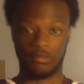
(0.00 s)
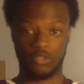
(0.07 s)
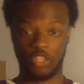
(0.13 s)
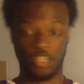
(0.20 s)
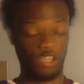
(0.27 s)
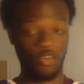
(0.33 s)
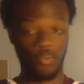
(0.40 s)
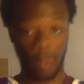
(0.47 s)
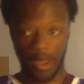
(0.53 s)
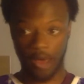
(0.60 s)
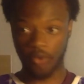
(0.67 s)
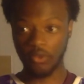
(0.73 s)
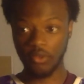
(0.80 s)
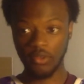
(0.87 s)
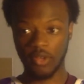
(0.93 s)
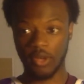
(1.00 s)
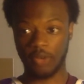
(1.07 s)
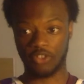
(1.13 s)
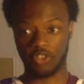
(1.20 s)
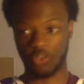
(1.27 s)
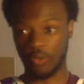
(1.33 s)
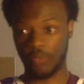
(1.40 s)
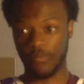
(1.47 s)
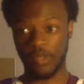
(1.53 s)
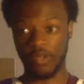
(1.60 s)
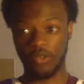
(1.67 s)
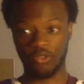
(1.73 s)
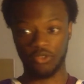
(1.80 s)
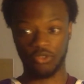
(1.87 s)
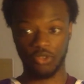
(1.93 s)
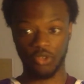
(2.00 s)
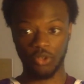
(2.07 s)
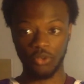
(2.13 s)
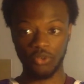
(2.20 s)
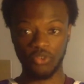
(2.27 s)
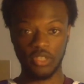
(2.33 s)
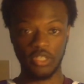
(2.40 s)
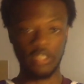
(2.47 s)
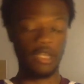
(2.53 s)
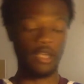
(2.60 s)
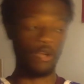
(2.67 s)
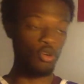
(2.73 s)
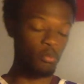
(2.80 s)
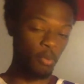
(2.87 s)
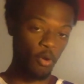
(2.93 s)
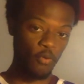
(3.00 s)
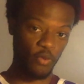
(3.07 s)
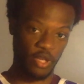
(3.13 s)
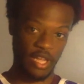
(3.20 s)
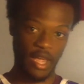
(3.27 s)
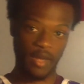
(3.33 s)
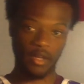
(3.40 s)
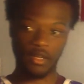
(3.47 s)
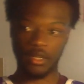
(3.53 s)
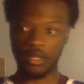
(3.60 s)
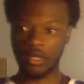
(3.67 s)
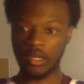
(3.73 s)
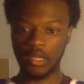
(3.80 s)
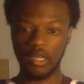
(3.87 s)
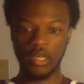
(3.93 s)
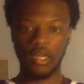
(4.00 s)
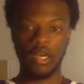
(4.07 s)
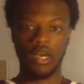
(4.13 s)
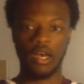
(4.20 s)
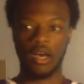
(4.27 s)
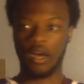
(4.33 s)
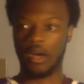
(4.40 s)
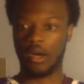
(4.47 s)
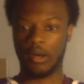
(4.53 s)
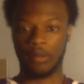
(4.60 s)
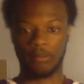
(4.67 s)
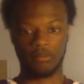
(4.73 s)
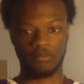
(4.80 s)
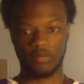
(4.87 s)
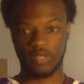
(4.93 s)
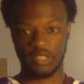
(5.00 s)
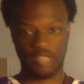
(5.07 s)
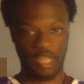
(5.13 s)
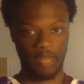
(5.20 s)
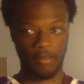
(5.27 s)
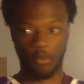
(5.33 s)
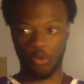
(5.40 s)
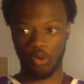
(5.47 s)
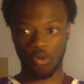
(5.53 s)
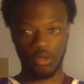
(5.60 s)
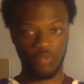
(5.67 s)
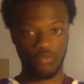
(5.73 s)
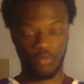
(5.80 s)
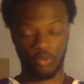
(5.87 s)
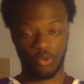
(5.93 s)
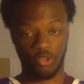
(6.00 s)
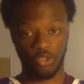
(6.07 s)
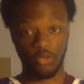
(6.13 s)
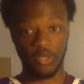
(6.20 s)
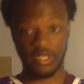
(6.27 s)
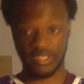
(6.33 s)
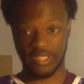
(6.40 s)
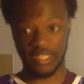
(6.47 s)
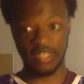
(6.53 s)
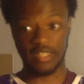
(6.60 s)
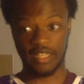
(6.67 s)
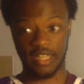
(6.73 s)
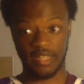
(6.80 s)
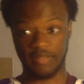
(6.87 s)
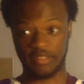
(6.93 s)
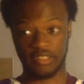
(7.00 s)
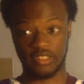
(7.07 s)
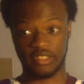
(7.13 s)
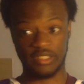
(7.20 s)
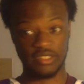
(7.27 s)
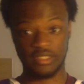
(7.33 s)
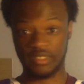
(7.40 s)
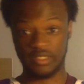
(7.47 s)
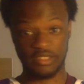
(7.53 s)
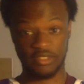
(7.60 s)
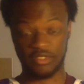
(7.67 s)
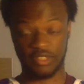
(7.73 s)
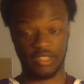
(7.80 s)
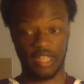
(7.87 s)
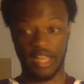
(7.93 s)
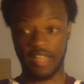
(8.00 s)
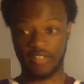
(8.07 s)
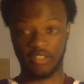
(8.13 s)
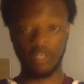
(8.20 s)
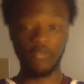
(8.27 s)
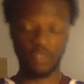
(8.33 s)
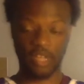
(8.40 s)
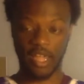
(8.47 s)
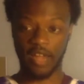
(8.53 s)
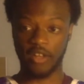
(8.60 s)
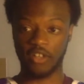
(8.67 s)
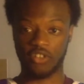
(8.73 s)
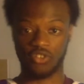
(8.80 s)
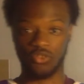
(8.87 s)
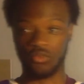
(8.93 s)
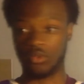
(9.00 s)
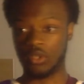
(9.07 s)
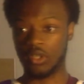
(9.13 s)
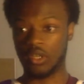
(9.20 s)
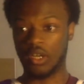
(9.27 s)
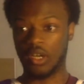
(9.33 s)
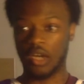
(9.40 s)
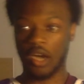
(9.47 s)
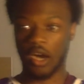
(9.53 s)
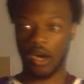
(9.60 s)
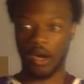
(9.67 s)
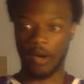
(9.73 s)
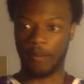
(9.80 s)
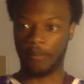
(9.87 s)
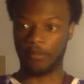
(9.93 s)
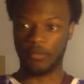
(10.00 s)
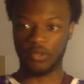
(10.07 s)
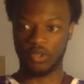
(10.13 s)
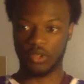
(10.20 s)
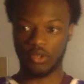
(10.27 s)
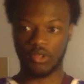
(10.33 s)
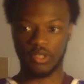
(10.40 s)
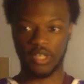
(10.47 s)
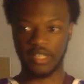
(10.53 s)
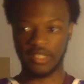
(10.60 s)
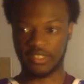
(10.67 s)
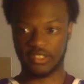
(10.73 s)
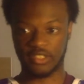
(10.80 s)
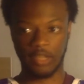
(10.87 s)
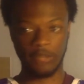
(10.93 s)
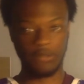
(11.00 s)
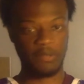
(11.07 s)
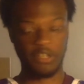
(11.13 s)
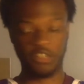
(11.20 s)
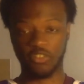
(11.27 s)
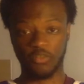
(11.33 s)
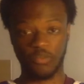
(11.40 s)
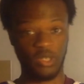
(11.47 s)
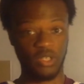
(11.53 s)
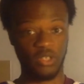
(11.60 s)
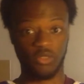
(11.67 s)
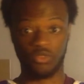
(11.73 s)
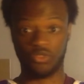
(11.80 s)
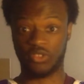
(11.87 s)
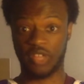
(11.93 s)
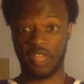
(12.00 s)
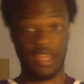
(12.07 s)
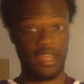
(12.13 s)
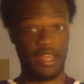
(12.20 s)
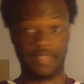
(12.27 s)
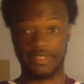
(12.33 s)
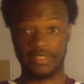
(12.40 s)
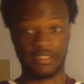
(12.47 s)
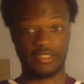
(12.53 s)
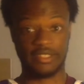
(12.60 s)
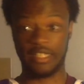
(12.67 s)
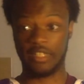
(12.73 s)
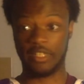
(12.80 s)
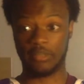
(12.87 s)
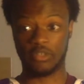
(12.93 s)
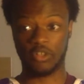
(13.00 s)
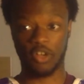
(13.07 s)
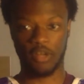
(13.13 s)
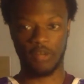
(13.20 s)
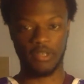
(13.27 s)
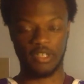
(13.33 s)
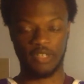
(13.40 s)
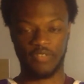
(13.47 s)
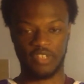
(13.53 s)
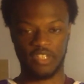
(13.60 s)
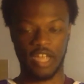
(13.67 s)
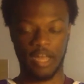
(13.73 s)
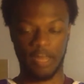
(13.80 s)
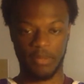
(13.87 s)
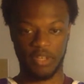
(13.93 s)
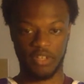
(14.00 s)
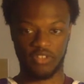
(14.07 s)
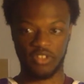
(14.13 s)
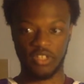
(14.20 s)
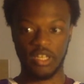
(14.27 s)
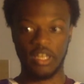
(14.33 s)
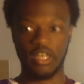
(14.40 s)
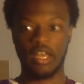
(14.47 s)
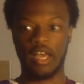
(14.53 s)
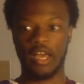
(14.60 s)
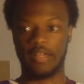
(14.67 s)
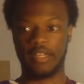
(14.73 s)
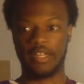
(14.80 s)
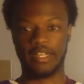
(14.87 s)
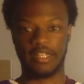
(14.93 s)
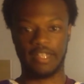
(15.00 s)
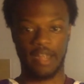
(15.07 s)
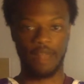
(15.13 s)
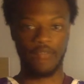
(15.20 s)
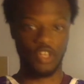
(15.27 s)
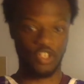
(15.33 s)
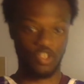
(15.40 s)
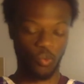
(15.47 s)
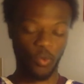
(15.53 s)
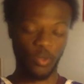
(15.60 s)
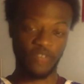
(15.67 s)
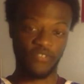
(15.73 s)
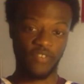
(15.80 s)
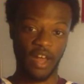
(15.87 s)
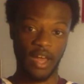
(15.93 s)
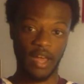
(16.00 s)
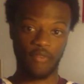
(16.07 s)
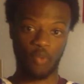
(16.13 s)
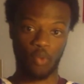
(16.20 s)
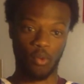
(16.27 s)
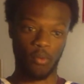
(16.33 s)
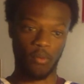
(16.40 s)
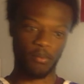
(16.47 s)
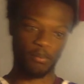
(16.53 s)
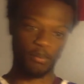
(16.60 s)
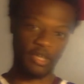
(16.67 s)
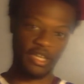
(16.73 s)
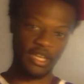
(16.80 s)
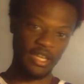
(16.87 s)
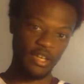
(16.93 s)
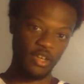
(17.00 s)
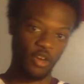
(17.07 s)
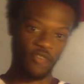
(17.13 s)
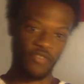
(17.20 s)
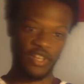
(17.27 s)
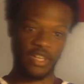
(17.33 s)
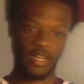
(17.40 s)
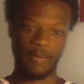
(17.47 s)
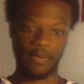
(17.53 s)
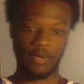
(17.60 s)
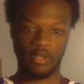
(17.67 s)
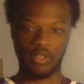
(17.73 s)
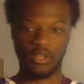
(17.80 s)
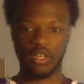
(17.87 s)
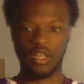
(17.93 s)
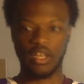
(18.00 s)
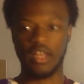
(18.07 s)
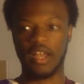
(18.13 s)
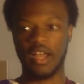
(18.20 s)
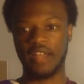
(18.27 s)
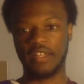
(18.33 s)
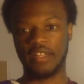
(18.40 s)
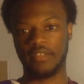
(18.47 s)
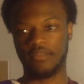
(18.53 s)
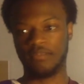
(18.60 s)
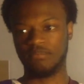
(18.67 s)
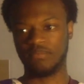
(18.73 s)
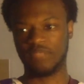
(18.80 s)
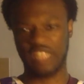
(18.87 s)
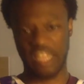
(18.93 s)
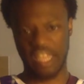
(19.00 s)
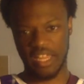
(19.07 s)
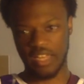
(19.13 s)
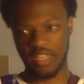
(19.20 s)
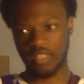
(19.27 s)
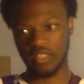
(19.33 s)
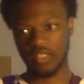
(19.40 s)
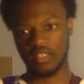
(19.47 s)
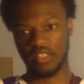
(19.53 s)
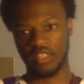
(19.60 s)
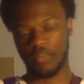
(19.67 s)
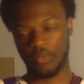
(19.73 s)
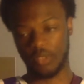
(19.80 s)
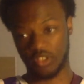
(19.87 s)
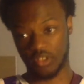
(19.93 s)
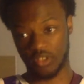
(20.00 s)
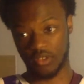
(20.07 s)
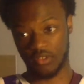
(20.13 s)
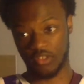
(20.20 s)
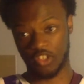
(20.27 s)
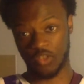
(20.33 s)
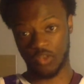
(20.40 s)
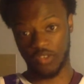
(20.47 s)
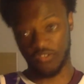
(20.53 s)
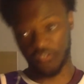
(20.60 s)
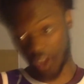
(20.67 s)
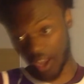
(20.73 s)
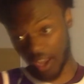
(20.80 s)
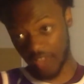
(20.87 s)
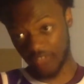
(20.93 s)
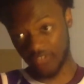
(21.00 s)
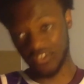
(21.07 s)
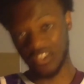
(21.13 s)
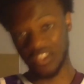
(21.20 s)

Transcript: Year-round, I was doing videos on those. Ike Ugbo for Canada. A lot more for USA that I just, there's a lot. Same for Canada, too. There are lots of sub-special videos that I just ended up talking about different topics. I think I did every 25, or beginning off, I did 10, then went to 25,